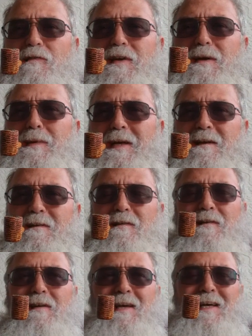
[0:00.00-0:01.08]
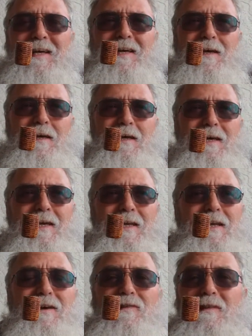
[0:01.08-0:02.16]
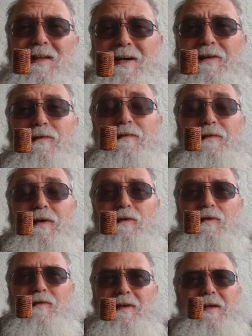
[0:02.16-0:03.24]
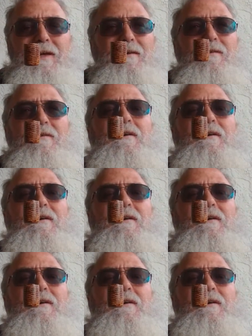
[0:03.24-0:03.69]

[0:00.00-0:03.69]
Inks, and he does a lot of reviews, and he's